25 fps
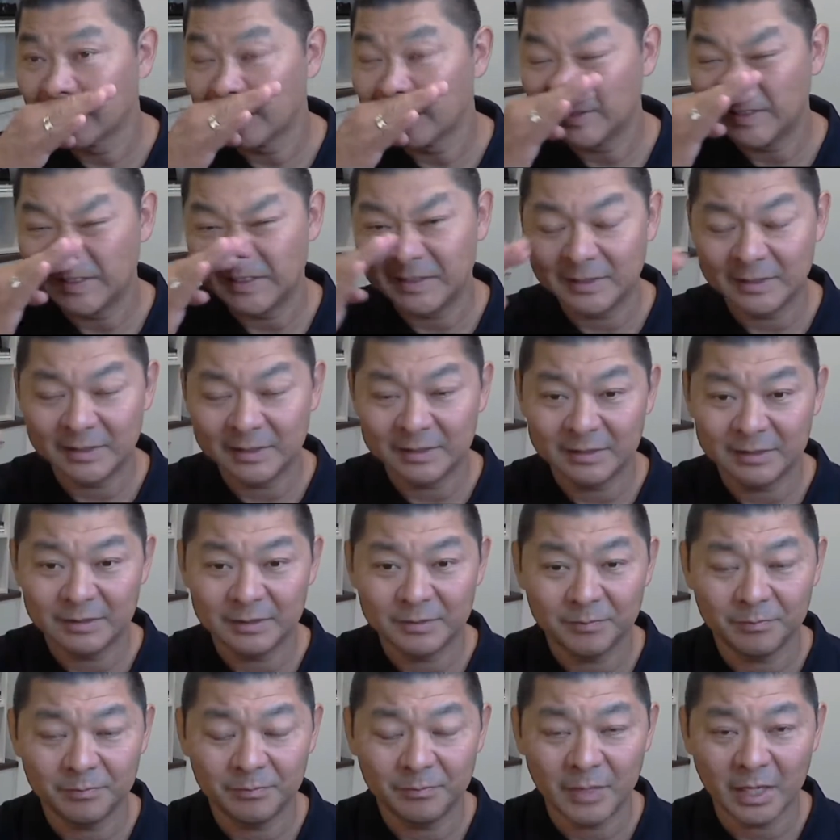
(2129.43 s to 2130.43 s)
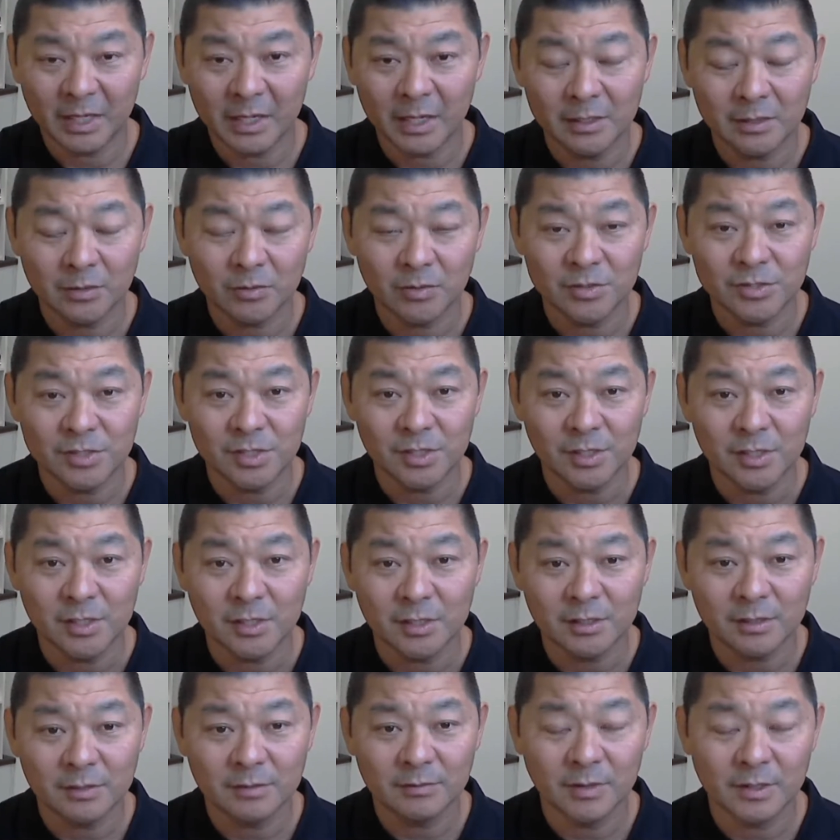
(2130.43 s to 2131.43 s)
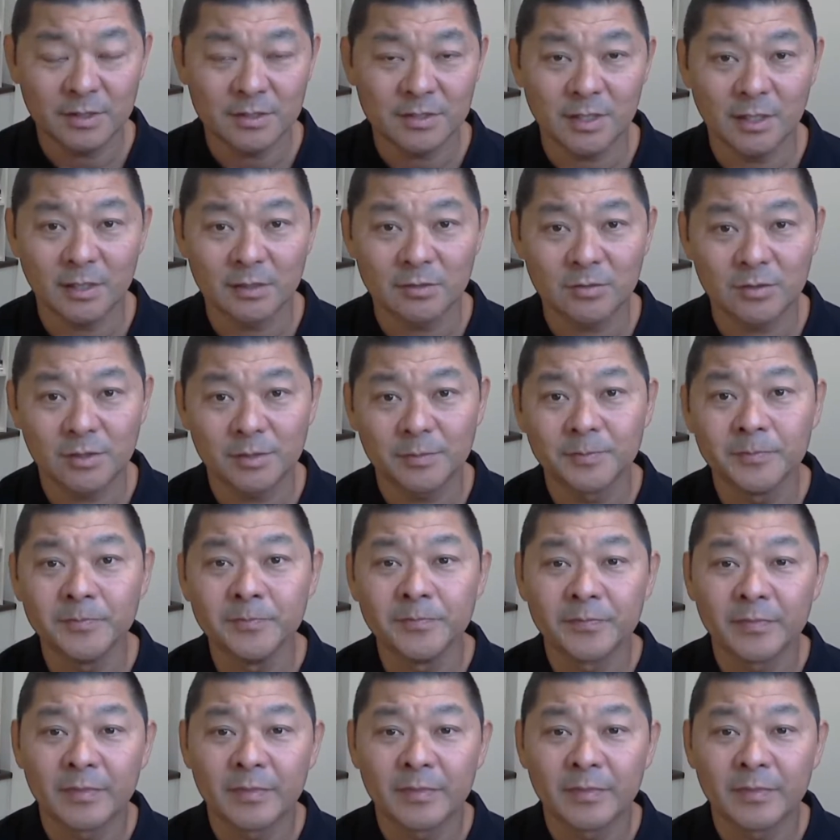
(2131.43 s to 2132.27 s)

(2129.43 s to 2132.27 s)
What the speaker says: mechanical engineer, etc.